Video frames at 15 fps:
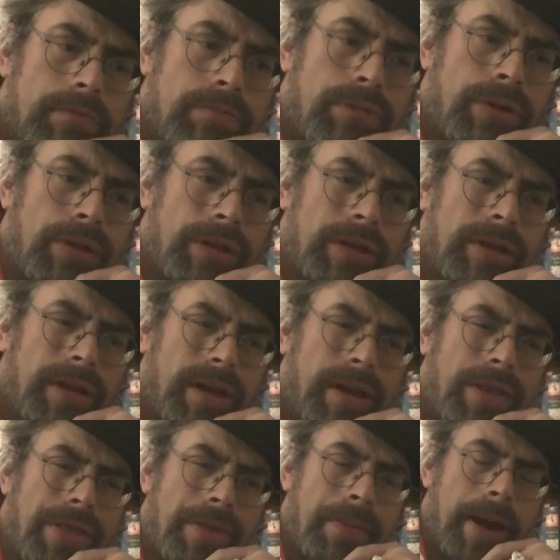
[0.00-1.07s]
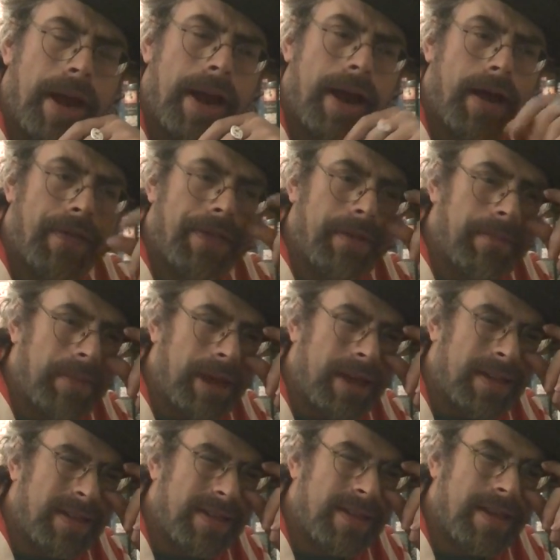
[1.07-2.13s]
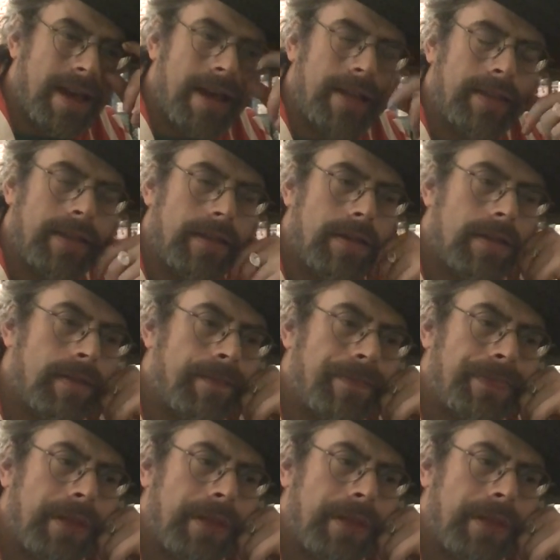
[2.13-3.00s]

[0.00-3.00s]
pull a thread out that makes sense